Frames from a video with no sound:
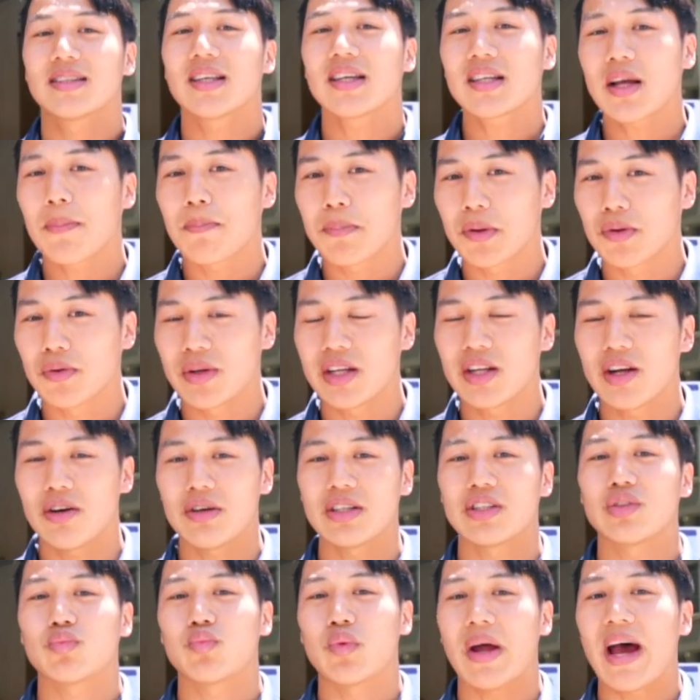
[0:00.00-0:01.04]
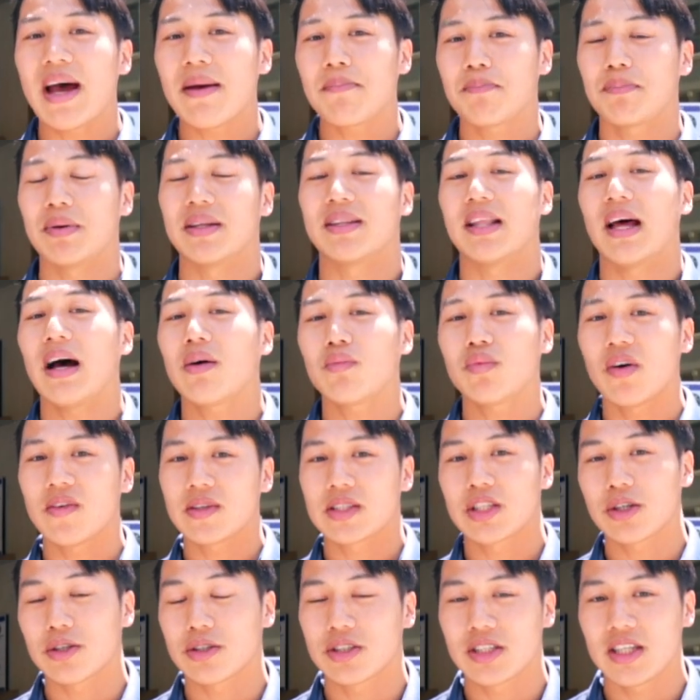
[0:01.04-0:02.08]
like a burrito, it's wrapped, but not with a
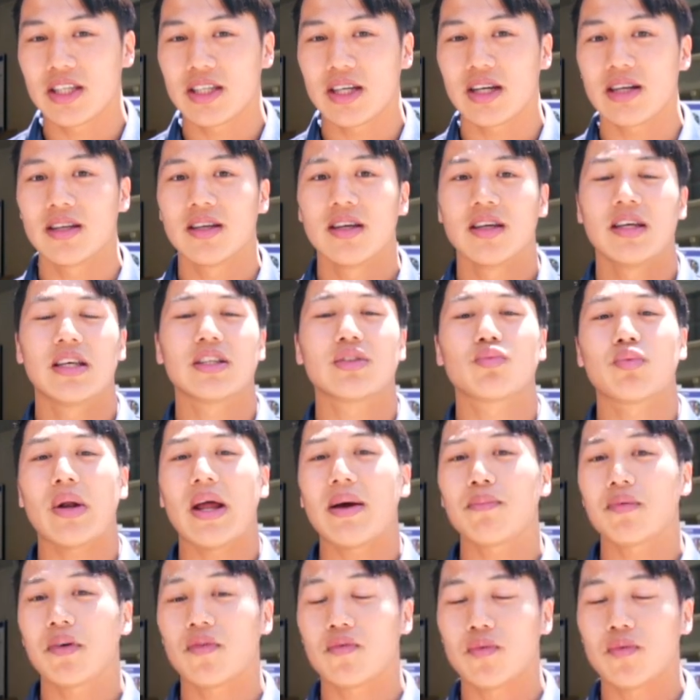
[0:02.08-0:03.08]
tortilla. It's wrapped with